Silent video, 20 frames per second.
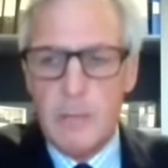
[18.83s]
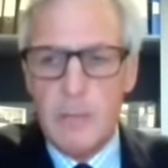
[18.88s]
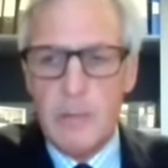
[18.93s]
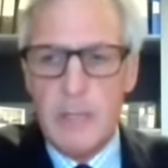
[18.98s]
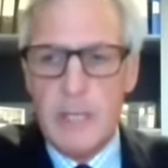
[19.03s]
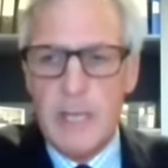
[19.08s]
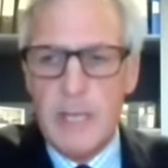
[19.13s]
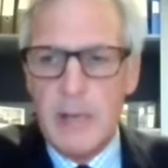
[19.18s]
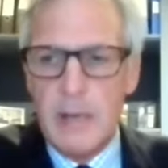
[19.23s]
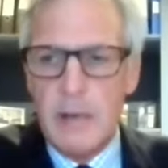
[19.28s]

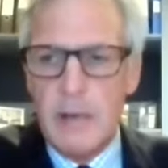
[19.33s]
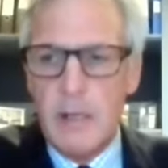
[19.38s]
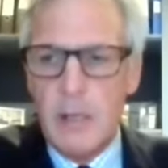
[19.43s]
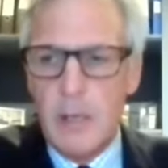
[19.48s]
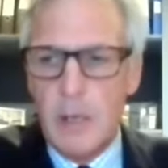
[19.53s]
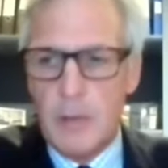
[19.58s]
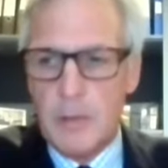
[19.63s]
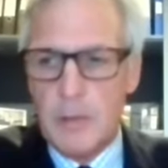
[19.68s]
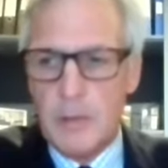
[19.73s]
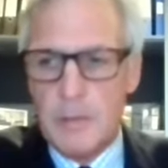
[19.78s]
We hear a
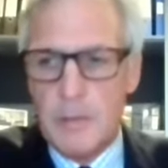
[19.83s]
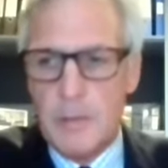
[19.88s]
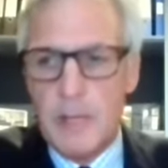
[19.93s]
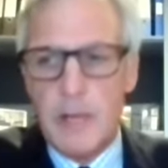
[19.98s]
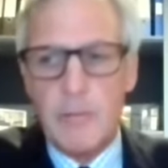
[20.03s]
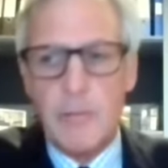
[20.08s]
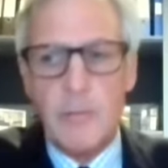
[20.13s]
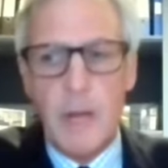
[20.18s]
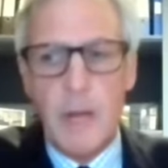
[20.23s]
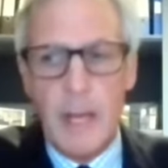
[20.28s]
lot
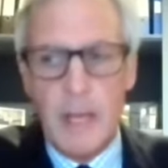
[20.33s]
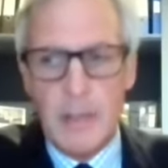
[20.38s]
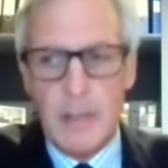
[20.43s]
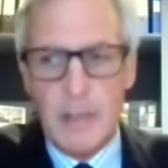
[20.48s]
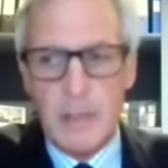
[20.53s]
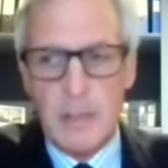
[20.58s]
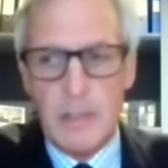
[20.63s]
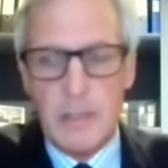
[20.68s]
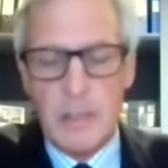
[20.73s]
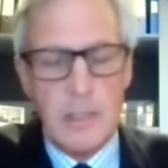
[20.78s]
about
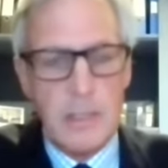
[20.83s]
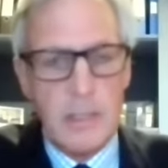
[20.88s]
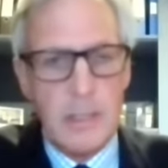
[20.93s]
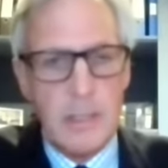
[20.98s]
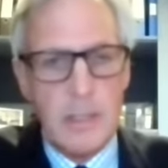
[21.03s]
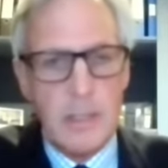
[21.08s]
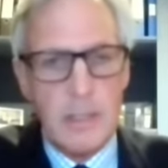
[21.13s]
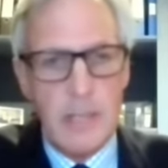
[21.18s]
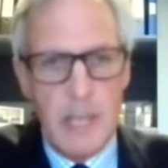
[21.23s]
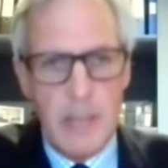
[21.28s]
rights.
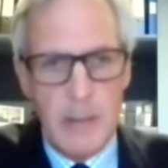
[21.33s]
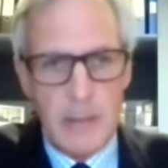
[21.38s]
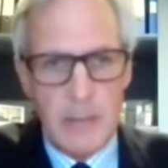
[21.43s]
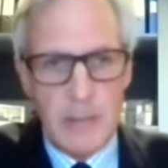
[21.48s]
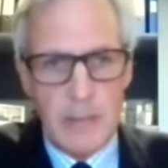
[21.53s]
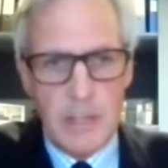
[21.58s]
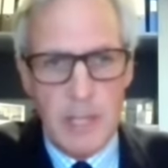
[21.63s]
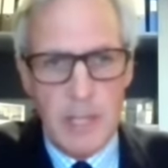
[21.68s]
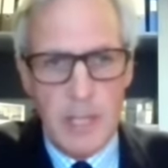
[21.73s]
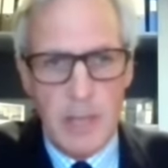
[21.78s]
Now
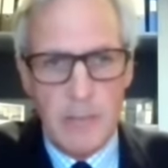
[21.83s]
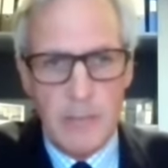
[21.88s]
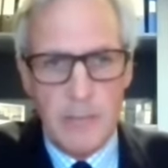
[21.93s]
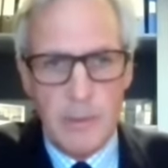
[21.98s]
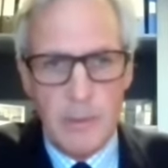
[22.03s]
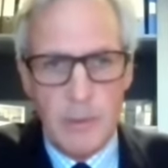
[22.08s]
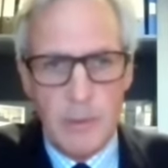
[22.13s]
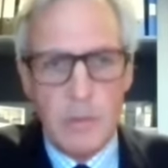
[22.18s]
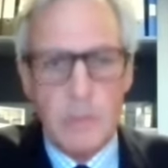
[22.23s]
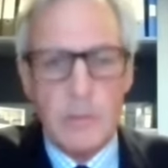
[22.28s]
it's time
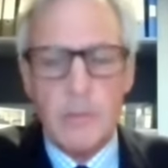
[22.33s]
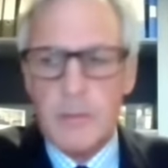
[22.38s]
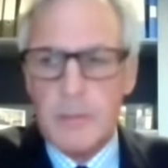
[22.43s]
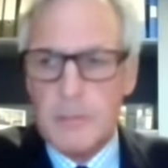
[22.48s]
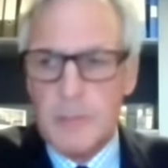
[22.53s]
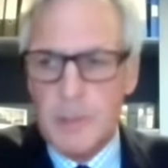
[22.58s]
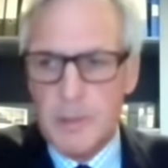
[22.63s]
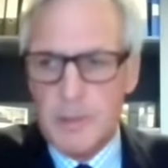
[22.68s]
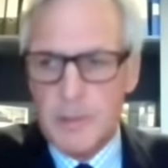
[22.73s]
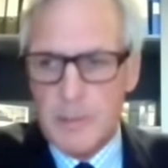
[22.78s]
for
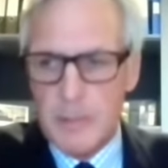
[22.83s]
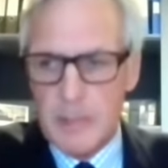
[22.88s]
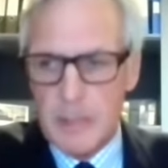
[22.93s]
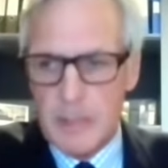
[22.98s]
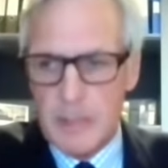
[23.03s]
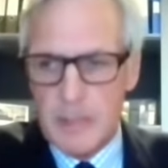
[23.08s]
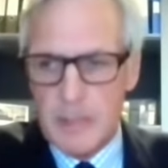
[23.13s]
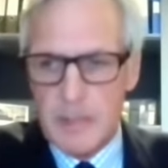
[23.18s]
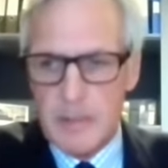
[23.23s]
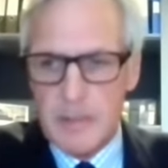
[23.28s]

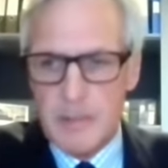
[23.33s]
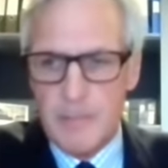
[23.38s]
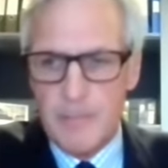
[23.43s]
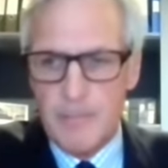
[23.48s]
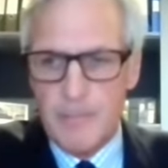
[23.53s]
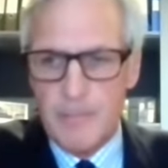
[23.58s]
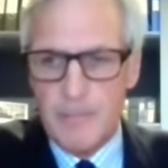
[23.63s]
responsibilities.